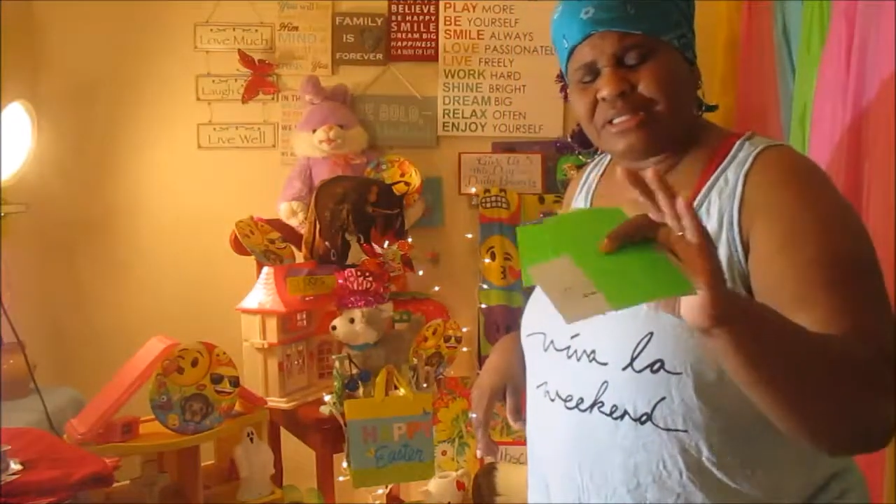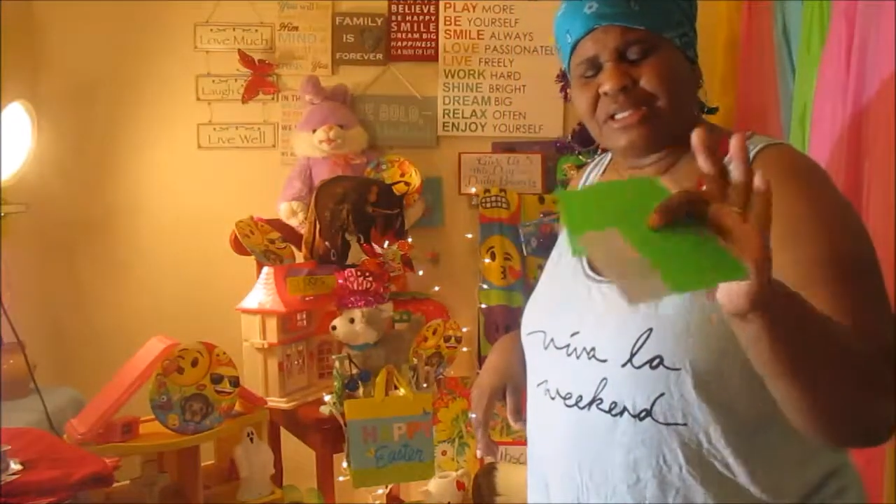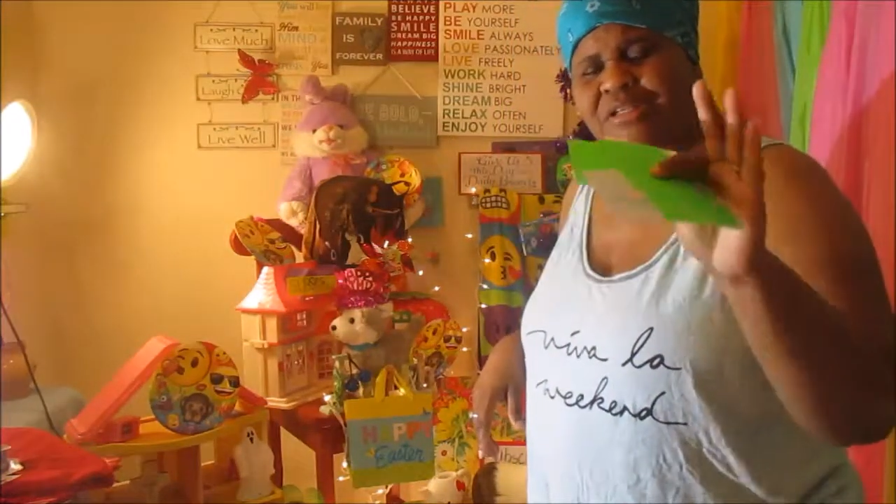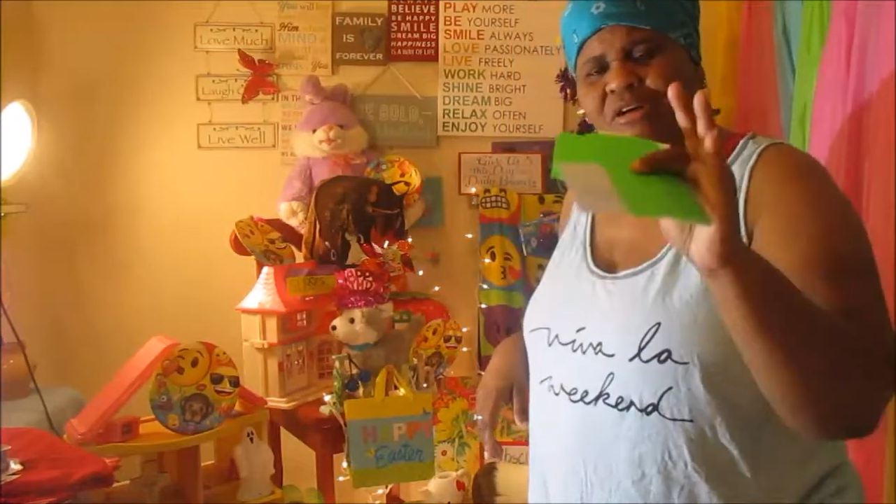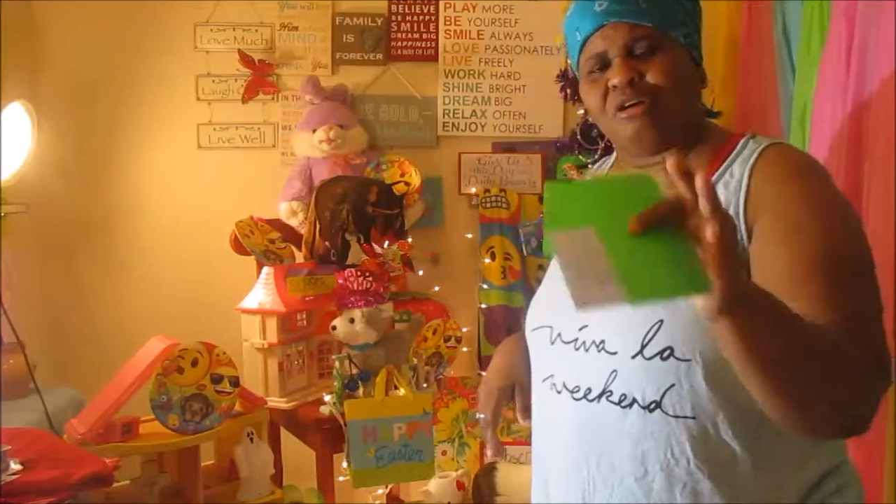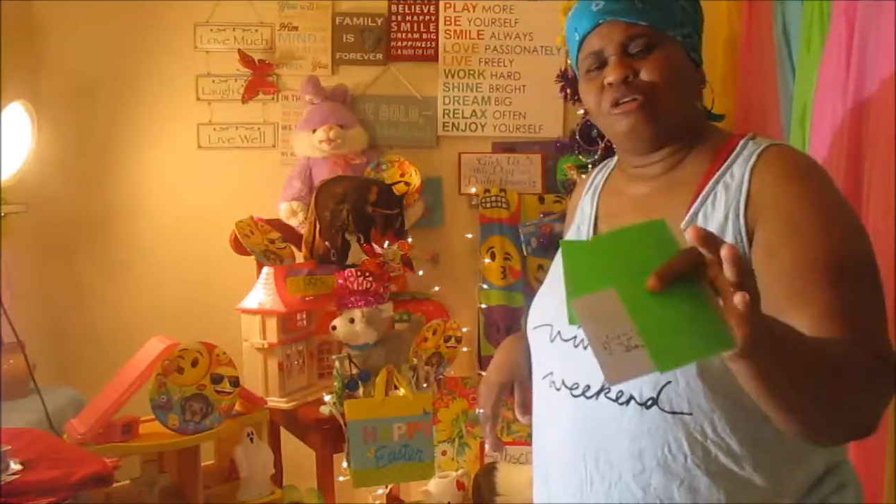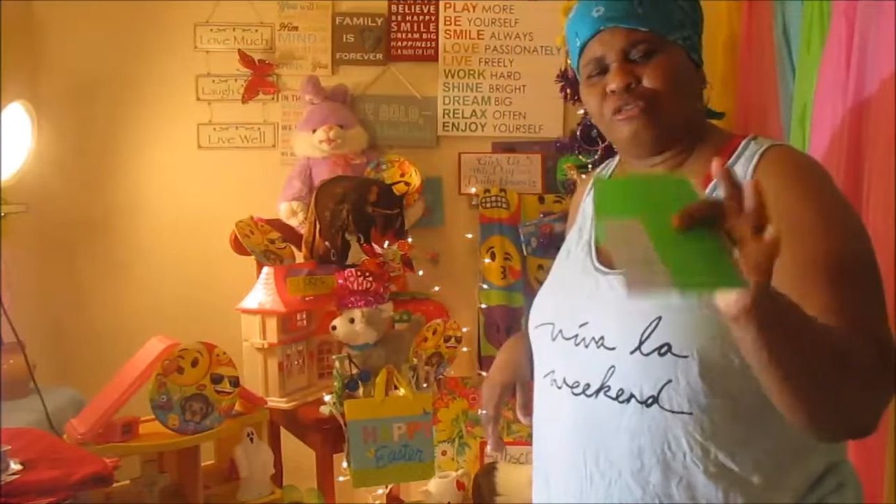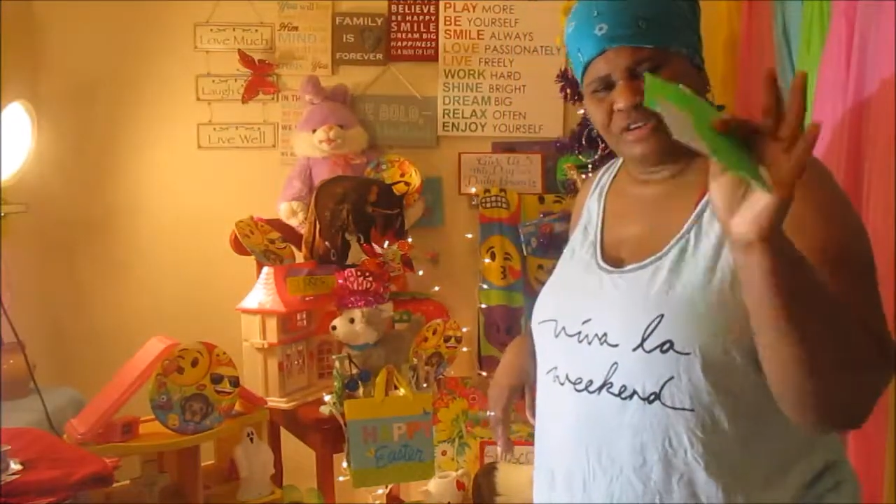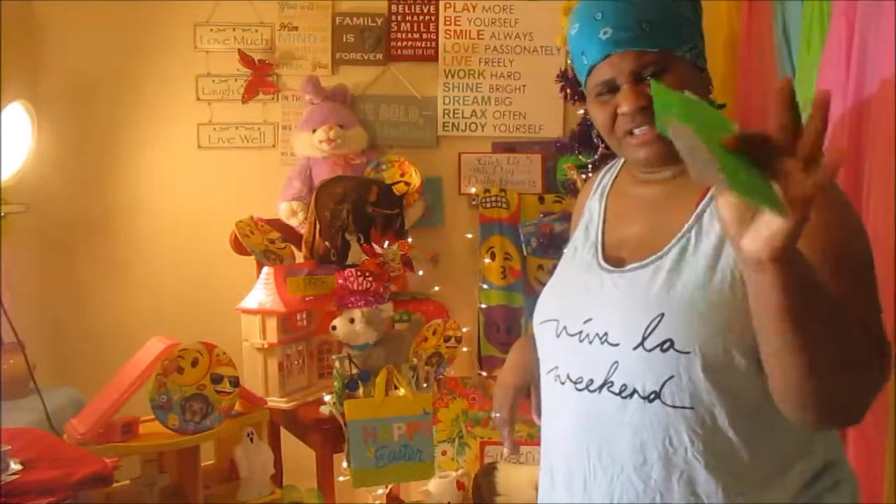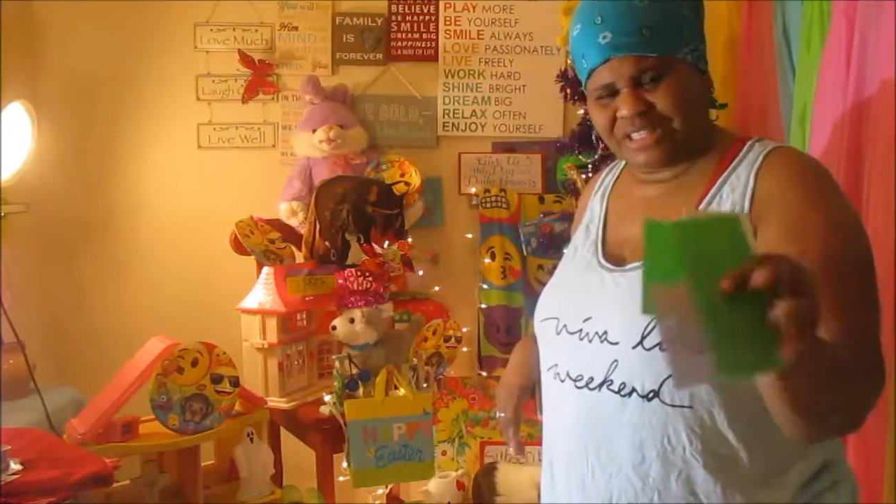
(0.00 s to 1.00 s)
digging a hole
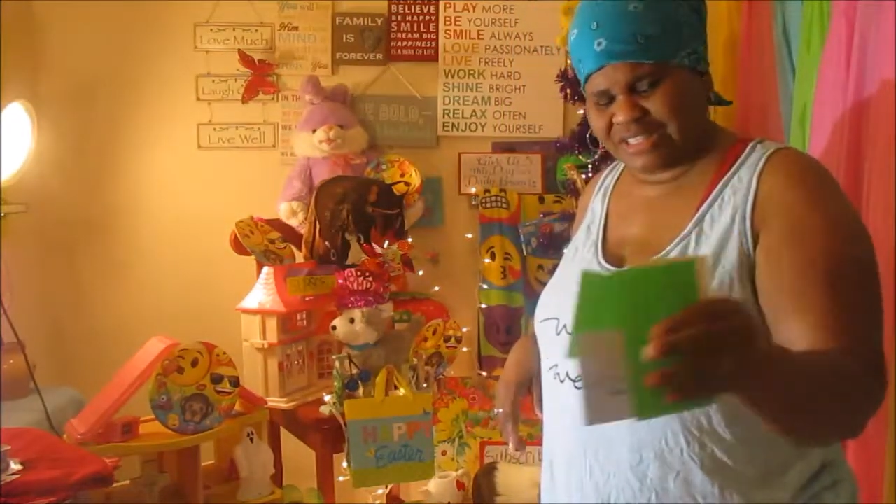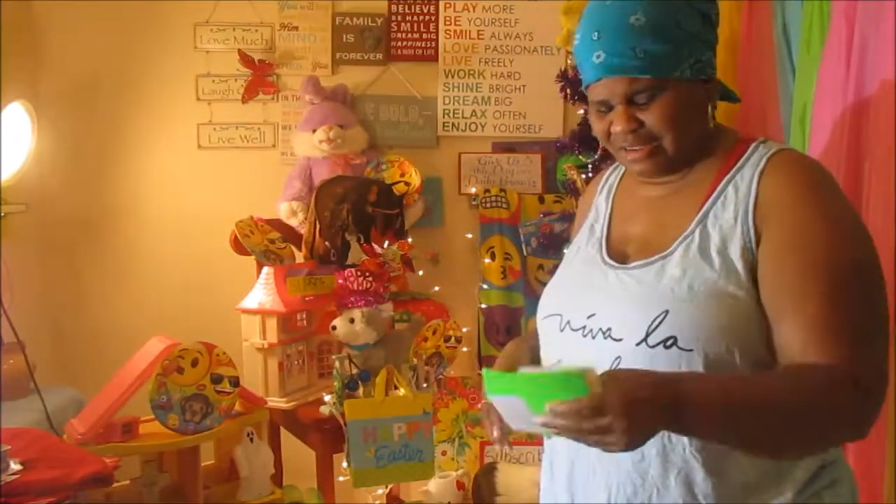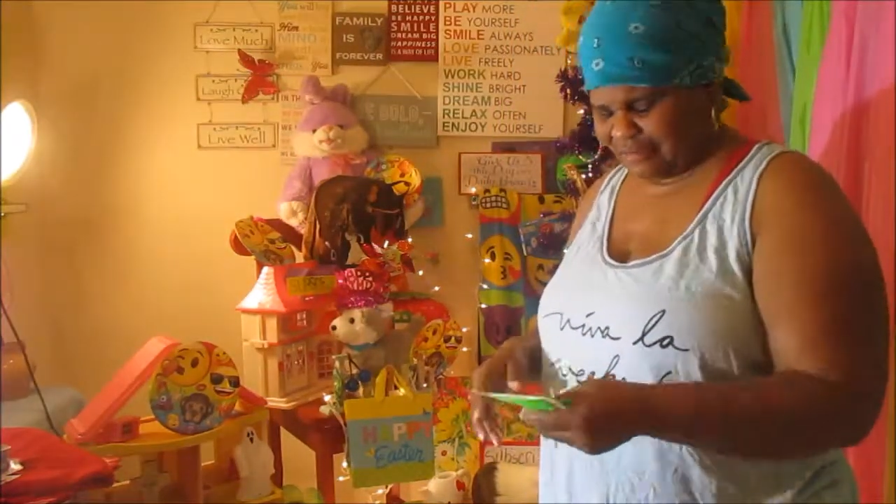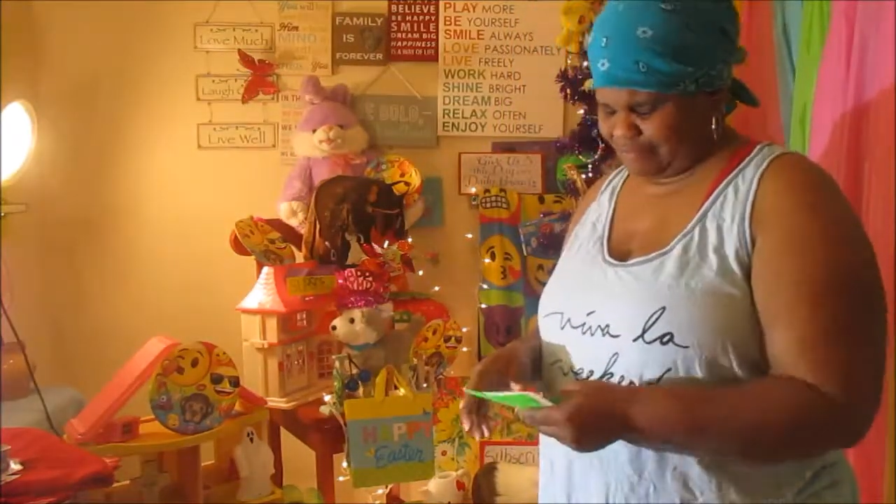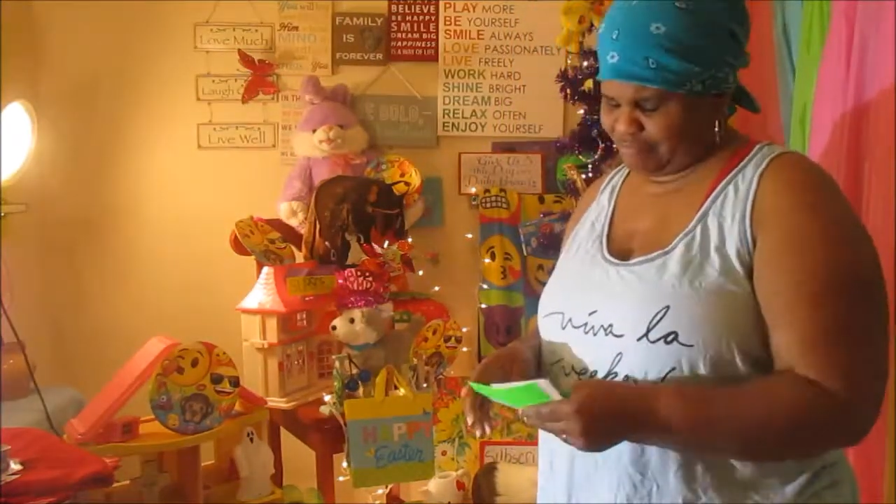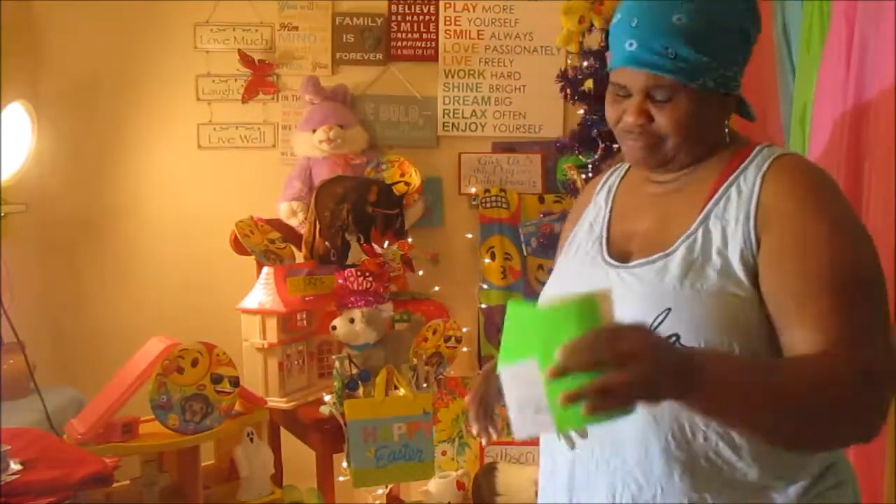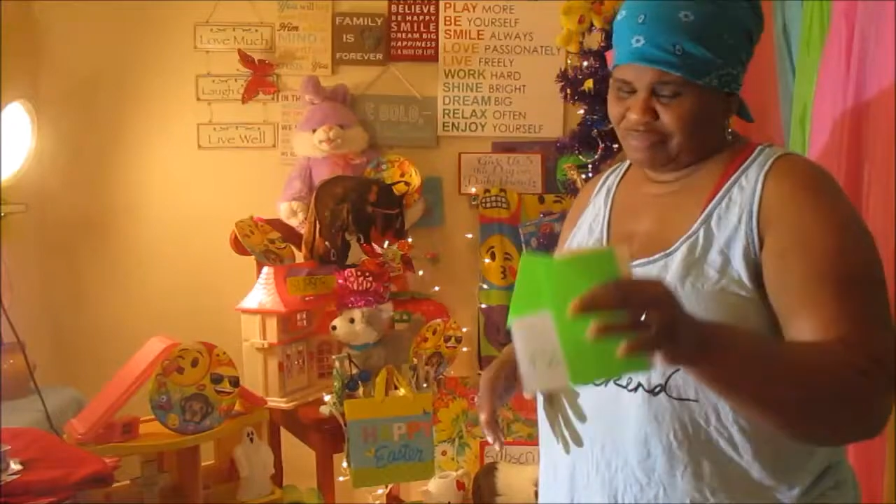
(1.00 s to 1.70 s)
for yourself.